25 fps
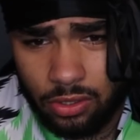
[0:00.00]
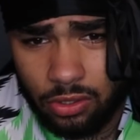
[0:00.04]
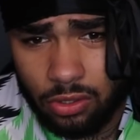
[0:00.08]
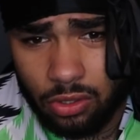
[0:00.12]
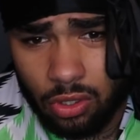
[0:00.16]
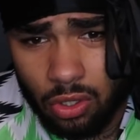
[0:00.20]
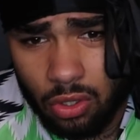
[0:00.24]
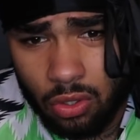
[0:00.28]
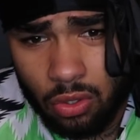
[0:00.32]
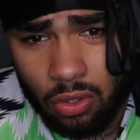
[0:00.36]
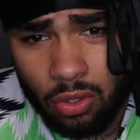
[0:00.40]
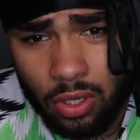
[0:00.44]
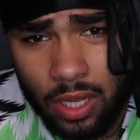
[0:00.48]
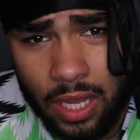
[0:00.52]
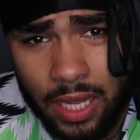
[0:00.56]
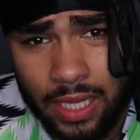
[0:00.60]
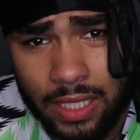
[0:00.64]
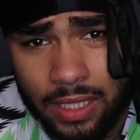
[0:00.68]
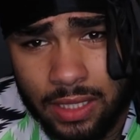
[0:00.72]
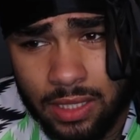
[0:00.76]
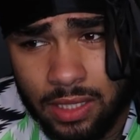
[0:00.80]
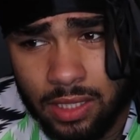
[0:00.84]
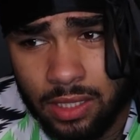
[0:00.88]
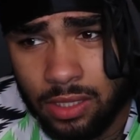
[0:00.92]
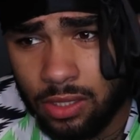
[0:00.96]
you know,
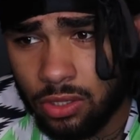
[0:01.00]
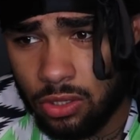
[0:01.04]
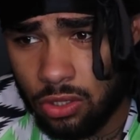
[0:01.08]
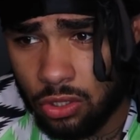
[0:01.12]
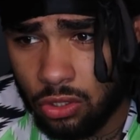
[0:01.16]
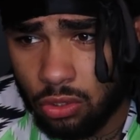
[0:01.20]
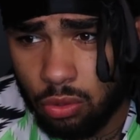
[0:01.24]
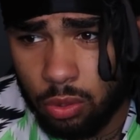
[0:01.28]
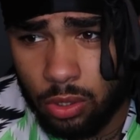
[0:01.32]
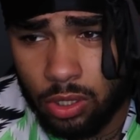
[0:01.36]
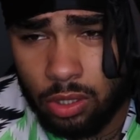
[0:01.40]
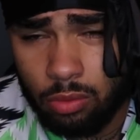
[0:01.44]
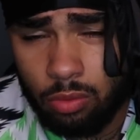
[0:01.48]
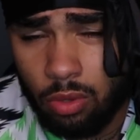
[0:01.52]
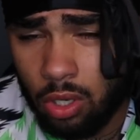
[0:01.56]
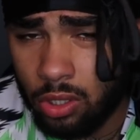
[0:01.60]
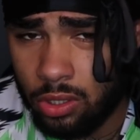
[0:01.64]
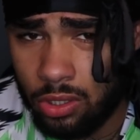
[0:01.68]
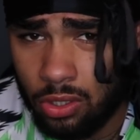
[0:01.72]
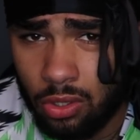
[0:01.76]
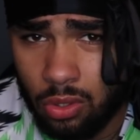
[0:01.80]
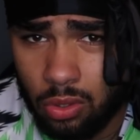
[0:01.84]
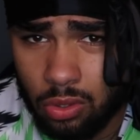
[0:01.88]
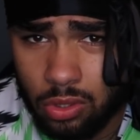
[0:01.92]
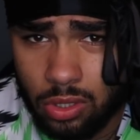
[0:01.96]
18 to
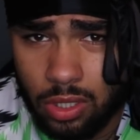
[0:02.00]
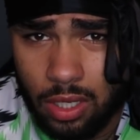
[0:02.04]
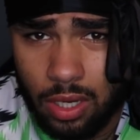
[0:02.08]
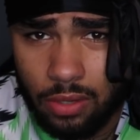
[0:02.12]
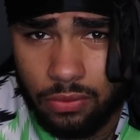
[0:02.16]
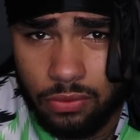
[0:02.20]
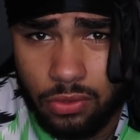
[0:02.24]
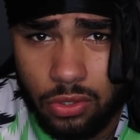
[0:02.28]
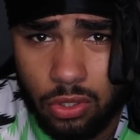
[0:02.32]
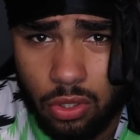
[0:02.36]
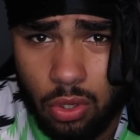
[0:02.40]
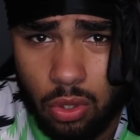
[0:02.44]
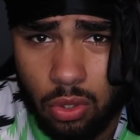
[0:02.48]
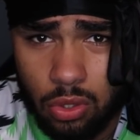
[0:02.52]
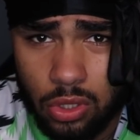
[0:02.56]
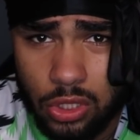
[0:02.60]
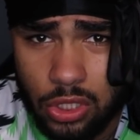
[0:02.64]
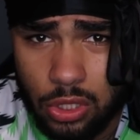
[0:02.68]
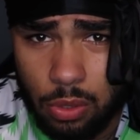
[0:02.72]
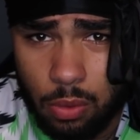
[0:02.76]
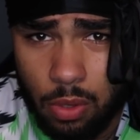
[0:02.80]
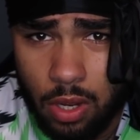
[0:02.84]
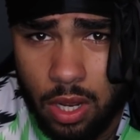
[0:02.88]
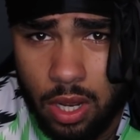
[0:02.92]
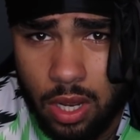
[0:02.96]
21 year olds love to go
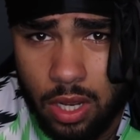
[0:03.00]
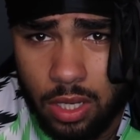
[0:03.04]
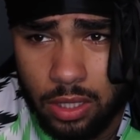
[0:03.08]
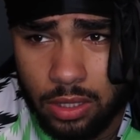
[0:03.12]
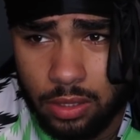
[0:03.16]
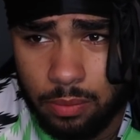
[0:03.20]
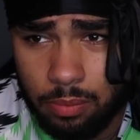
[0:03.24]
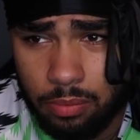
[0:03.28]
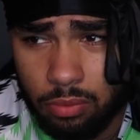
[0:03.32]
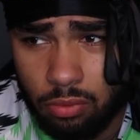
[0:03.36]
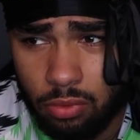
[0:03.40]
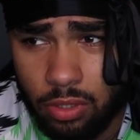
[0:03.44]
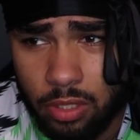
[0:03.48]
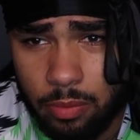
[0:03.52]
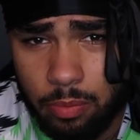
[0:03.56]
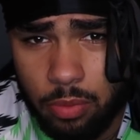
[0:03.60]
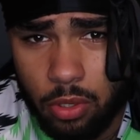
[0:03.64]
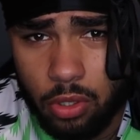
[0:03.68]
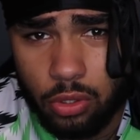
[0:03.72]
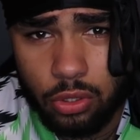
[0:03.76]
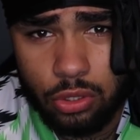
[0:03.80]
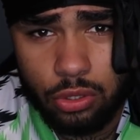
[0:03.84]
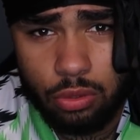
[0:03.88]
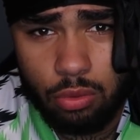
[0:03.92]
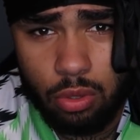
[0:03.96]
on Twitter and
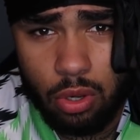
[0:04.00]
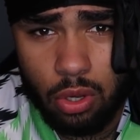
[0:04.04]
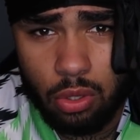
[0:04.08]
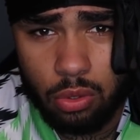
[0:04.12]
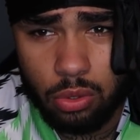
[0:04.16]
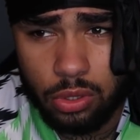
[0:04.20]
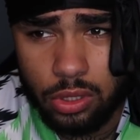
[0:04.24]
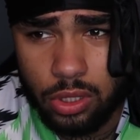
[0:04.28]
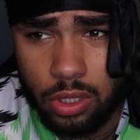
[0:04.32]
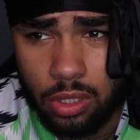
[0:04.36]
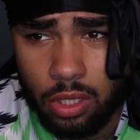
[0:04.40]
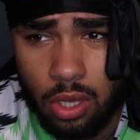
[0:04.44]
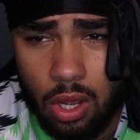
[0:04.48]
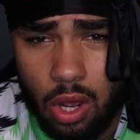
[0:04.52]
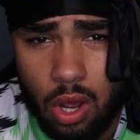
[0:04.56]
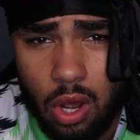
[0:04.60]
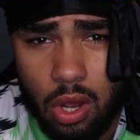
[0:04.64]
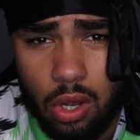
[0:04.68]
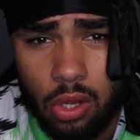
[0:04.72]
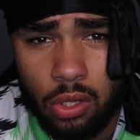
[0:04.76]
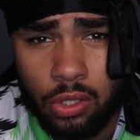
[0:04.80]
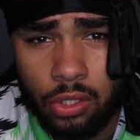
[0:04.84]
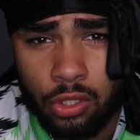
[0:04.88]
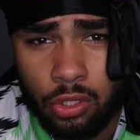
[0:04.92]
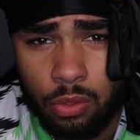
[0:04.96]
repost quotes and
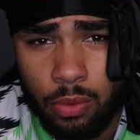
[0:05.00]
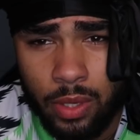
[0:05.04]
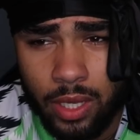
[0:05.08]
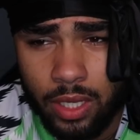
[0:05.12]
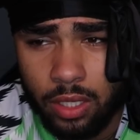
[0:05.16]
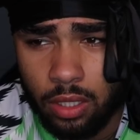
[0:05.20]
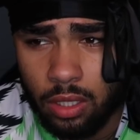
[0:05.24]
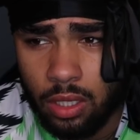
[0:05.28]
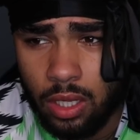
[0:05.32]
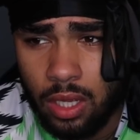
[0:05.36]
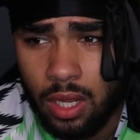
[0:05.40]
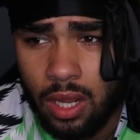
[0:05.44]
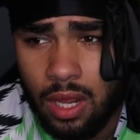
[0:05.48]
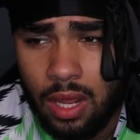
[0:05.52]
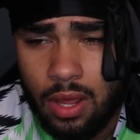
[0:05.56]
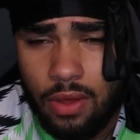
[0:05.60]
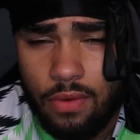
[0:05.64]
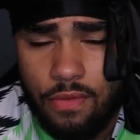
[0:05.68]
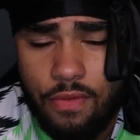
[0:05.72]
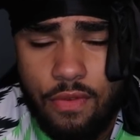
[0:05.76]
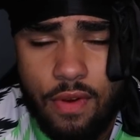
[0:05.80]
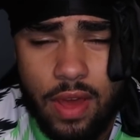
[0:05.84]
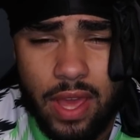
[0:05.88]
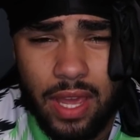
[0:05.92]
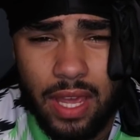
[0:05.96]
argue and
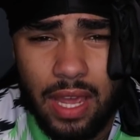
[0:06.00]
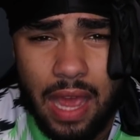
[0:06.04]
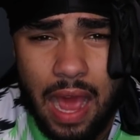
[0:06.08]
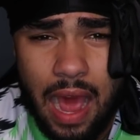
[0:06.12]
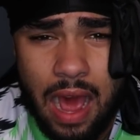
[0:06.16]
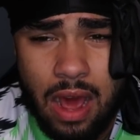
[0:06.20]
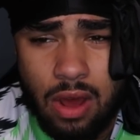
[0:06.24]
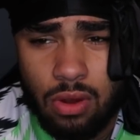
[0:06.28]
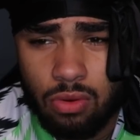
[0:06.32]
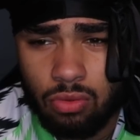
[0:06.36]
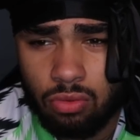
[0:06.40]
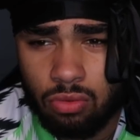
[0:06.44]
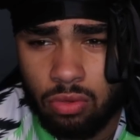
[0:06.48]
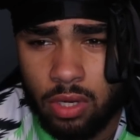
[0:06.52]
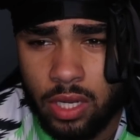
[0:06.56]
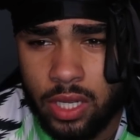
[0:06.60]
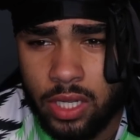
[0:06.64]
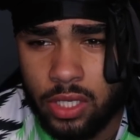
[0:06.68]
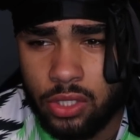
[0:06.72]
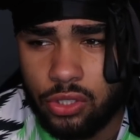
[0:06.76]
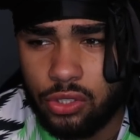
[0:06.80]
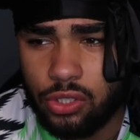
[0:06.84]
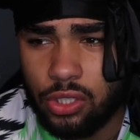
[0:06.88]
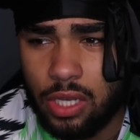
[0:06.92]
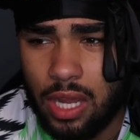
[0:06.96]
fake
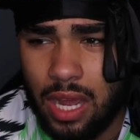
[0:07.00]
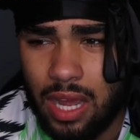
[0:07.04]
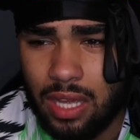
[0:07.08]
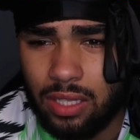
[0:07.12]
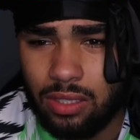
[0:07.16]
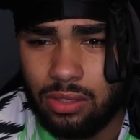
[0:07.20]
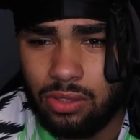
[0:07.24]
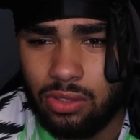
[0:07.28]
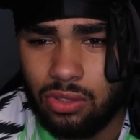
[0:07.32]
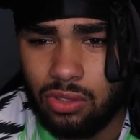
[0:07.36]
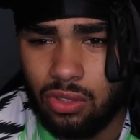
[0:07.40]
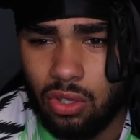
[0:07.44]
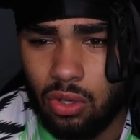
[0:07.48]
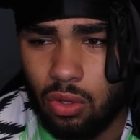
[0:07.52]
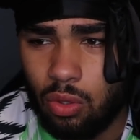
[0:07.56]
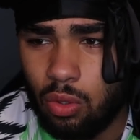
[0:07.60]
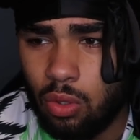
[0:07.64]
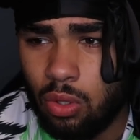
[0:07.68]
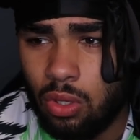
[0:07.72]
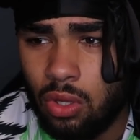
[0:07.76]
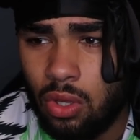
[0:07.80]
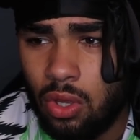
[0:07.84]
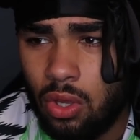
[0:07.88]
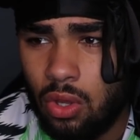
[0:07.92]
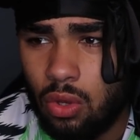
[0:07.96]
outrage and, you
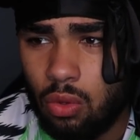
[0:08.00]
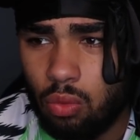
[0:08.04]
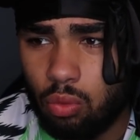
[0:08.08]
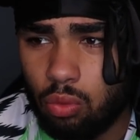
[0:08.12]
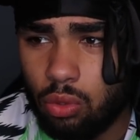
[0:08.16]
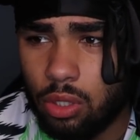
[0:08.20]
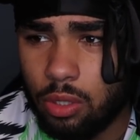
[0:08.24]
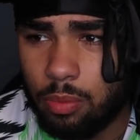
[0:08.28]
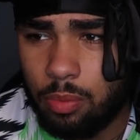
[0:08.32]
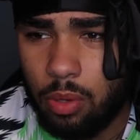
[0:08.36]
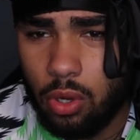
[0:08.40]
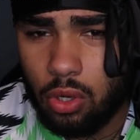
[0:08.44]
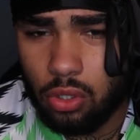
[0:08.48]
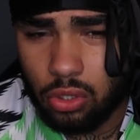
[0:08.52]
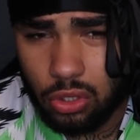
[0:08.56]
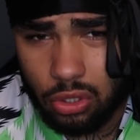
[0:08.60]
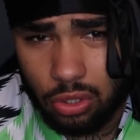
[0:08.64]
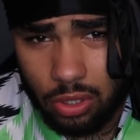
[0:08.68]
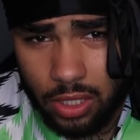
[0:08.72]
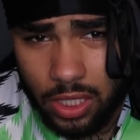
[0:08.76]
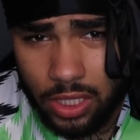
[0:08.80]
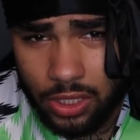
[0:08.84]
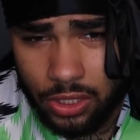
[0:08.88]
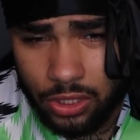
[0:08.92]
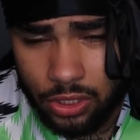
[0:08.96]
know,
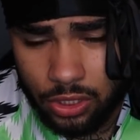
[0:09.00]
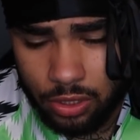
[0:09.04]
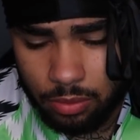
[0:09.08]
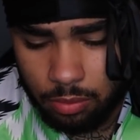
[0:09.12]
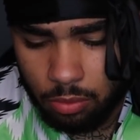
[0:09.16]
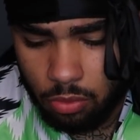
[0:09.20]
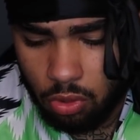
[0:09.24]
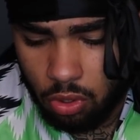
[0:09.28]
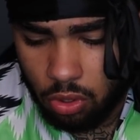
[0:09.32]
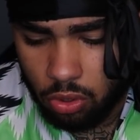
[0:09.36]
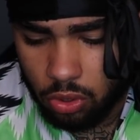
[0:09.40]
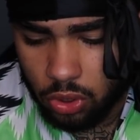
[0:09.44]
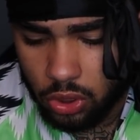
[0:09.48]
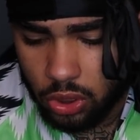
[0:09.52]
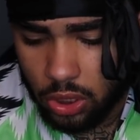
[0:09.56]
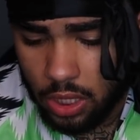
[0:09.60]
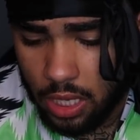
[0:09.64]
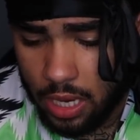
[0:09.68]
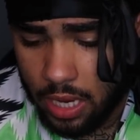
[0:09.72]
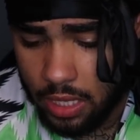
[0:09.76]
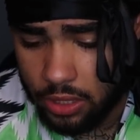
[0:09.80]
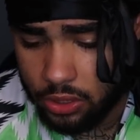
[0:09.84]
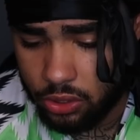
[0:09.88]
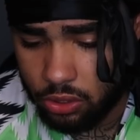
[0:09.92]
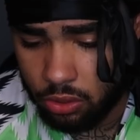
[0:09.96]
repost relationship quotes.
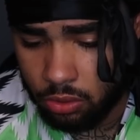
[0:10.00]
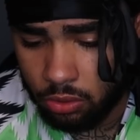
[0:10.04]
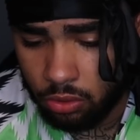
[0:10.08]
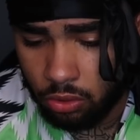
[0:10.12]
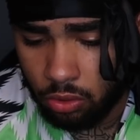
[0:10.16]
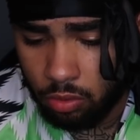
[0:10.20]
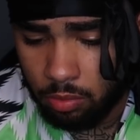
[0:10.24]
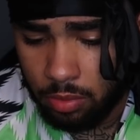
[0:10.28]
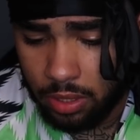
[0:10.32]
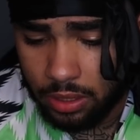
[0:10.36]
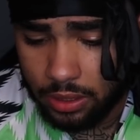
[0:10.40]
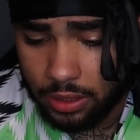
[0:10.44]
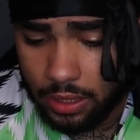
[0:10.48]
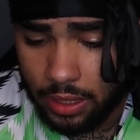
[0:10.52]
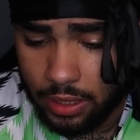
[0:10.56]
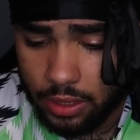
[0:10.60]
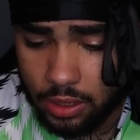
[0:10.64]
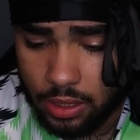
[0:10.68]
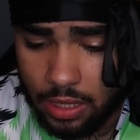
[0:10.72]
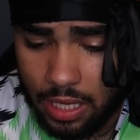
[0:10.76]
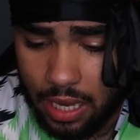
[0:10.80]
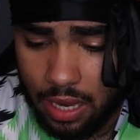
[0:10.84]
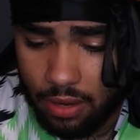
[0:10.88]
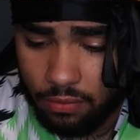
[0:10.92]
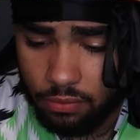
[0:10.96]
I generally, on my
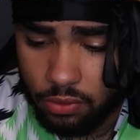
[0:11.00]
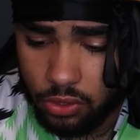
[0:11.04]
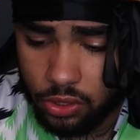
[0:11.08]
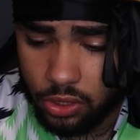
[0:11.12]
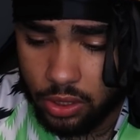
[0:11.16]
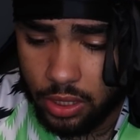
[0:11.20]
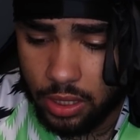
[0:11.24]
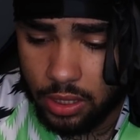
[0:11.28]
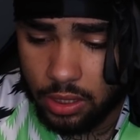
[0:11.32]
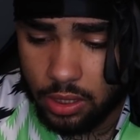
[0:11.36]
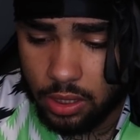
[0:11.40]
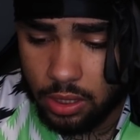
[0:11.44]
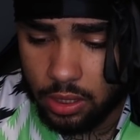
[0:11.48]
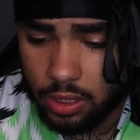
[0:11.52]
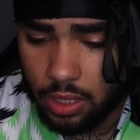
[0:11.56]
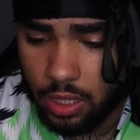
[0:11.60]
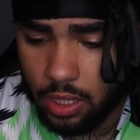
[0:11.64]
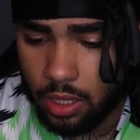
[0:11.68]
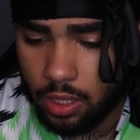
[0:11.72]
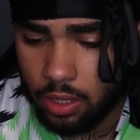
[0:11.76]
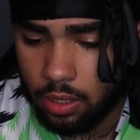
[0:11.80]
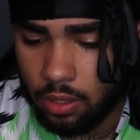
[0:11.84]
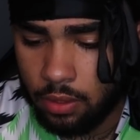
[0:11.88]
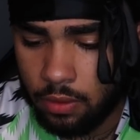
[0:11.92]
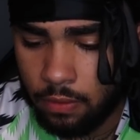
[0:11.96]
day, average day to
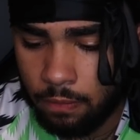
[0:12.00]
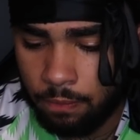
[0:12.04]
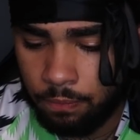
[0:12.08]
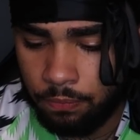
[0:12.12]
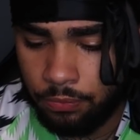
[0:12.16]
day,